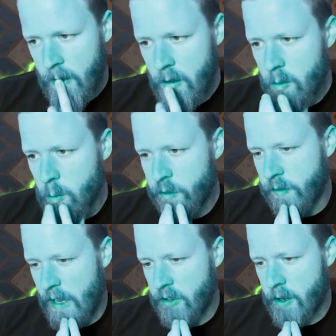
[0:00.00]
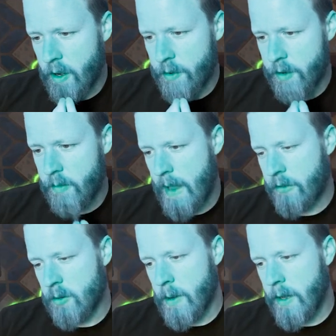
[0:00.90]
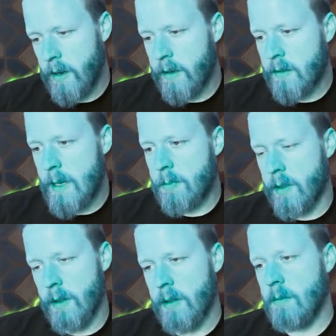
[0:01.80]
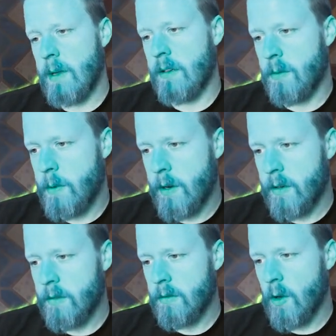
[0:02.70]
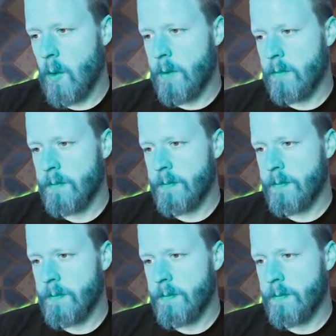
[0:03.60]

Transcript: So we'll just flash in another Mastermind and keep the Make Disappear open.